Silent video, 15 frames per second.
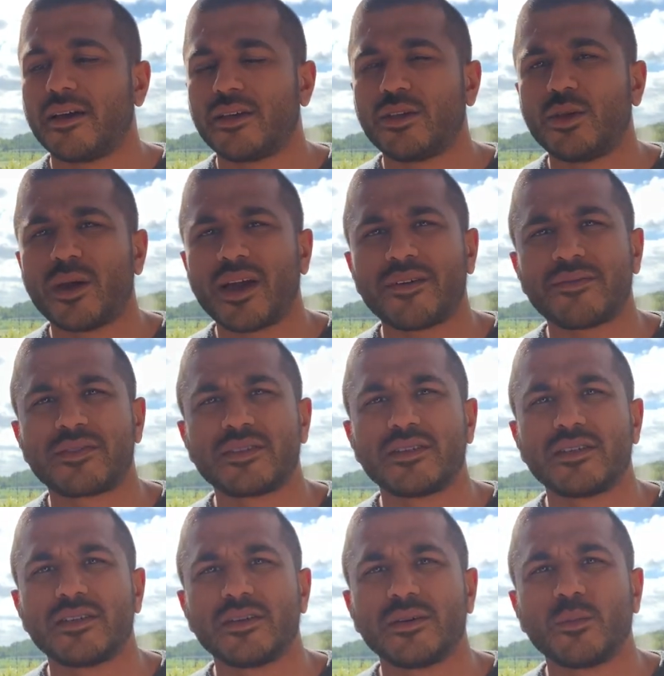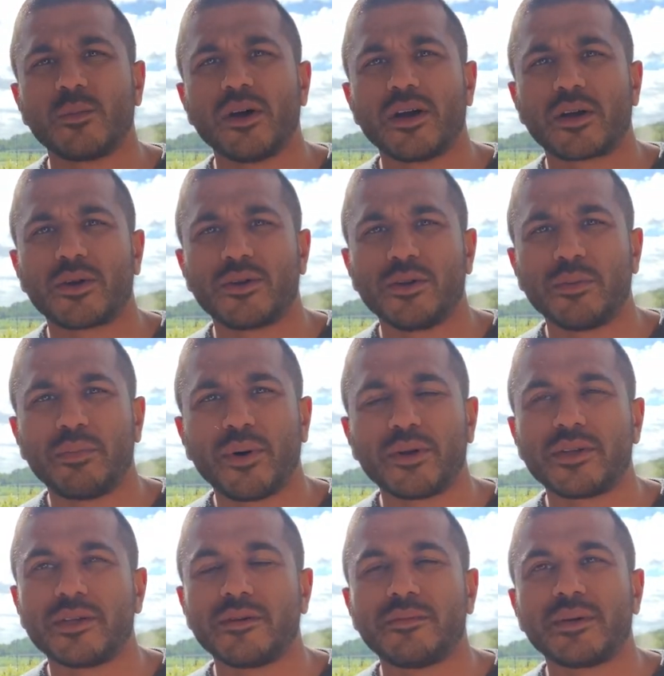you have to work on your
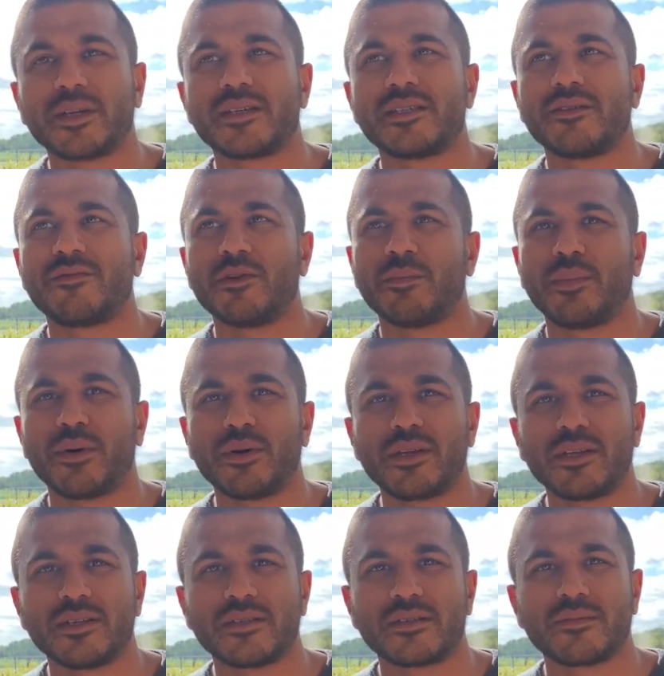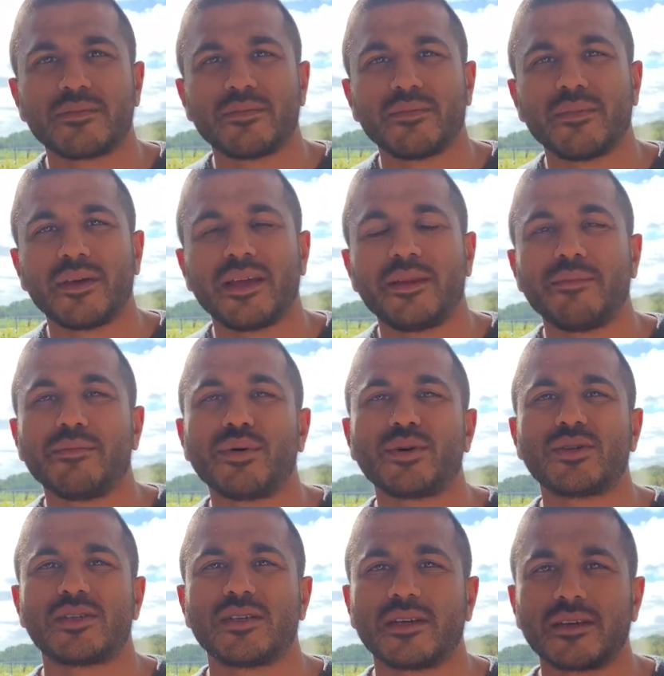body, because if your body is
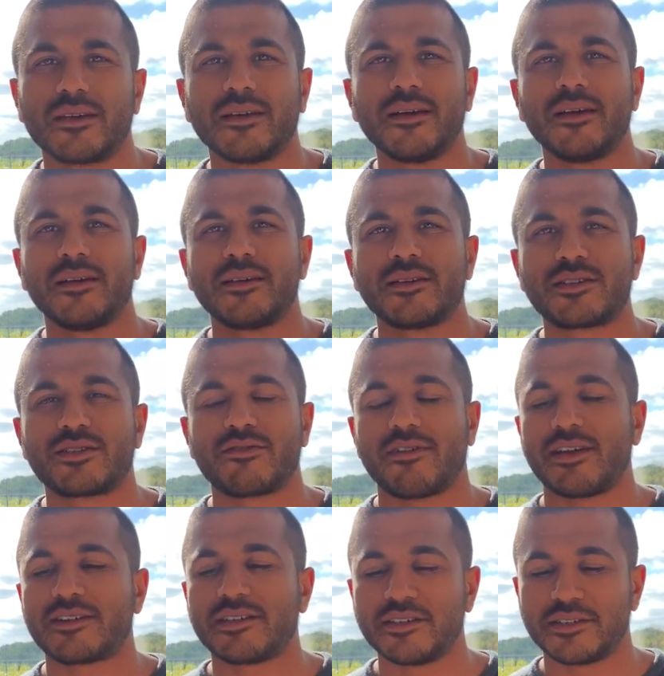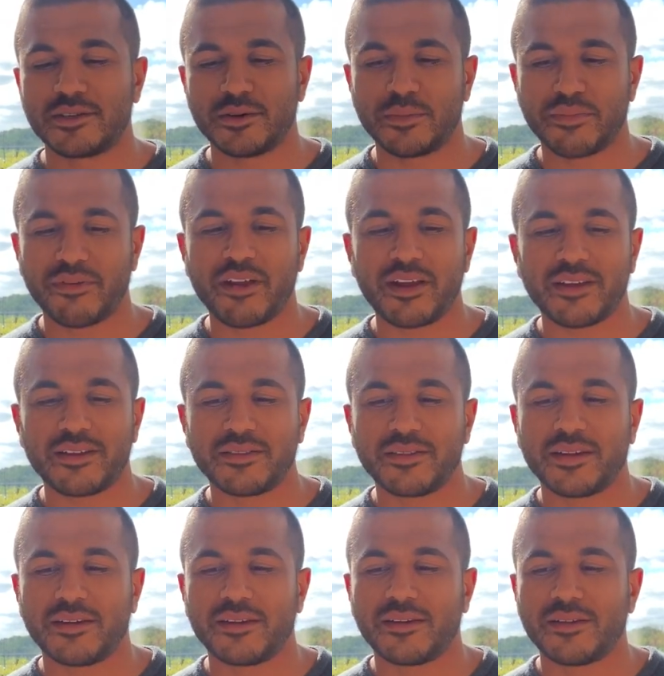inputting stress into your brain,
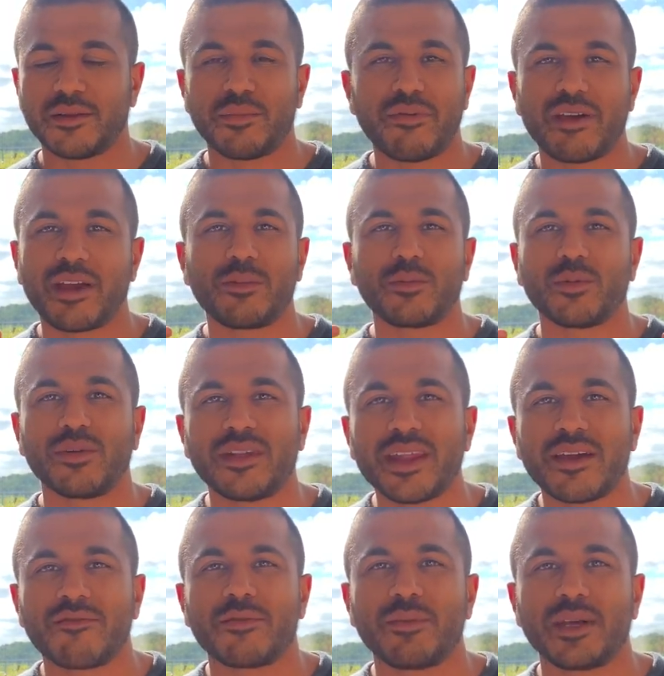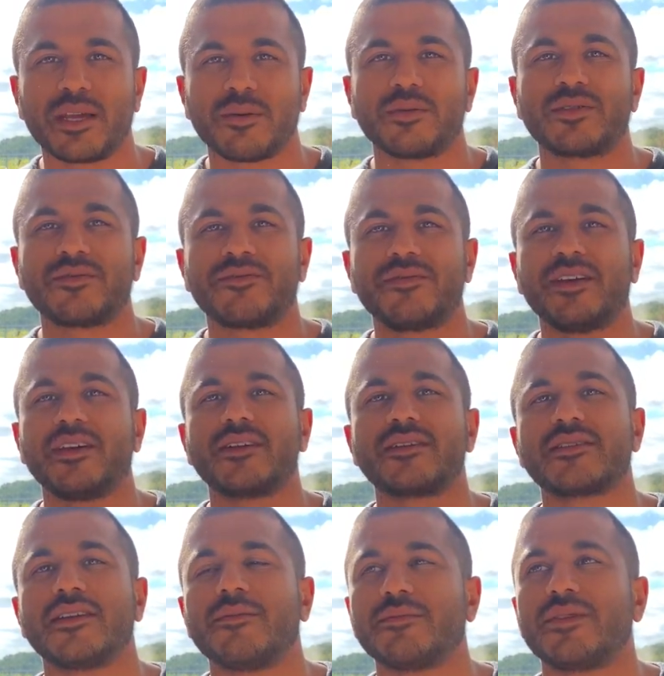then the brain will never be able to
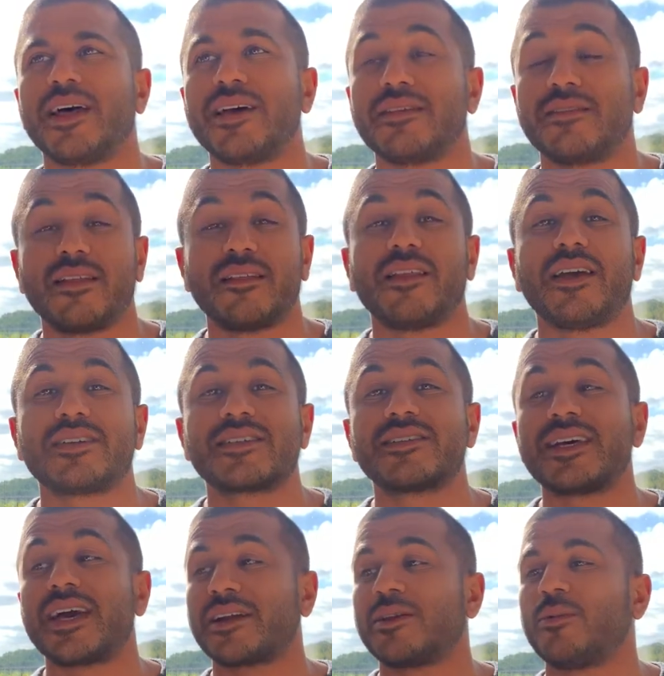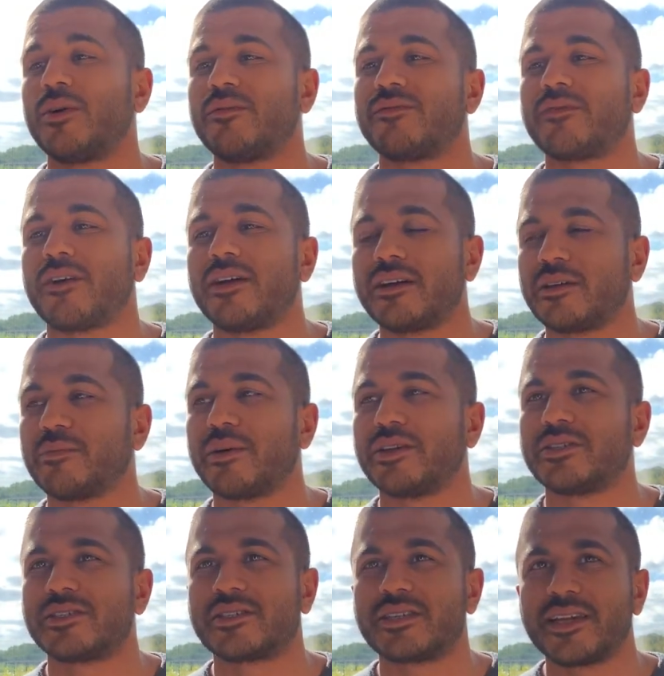fix. And that is exactly what I'm finding by
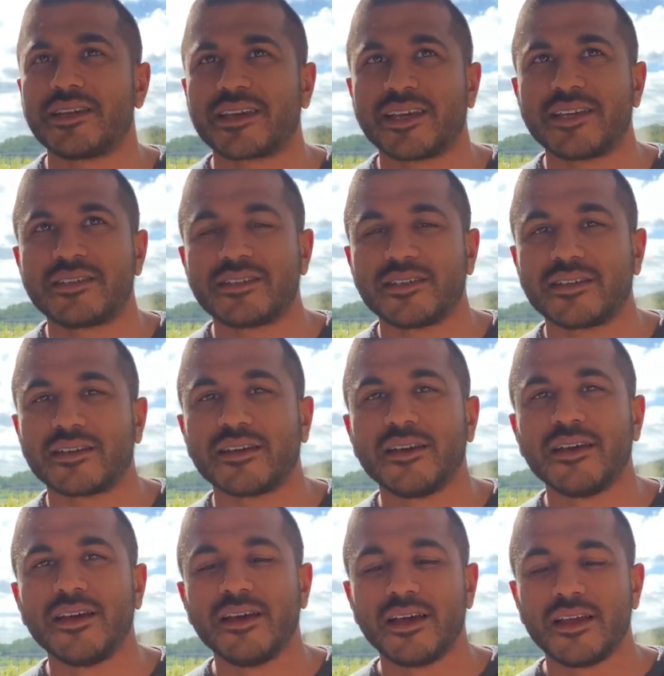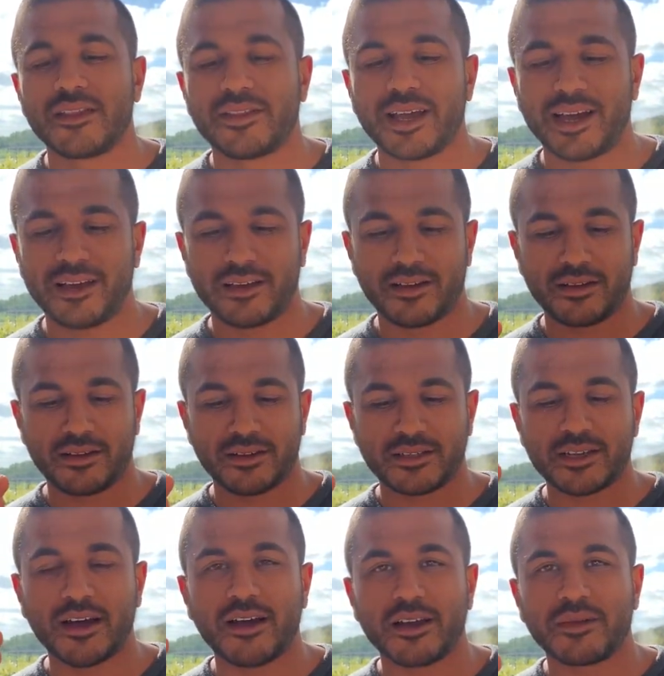just dedicating that
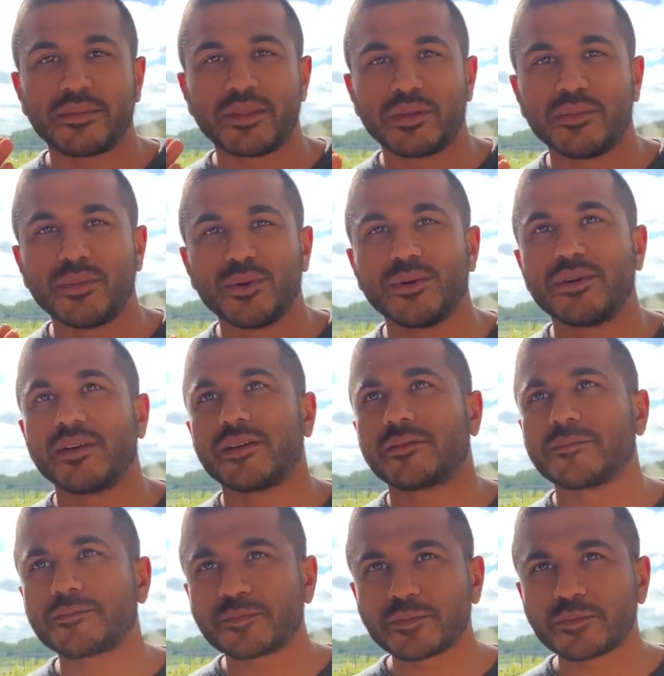time in the morning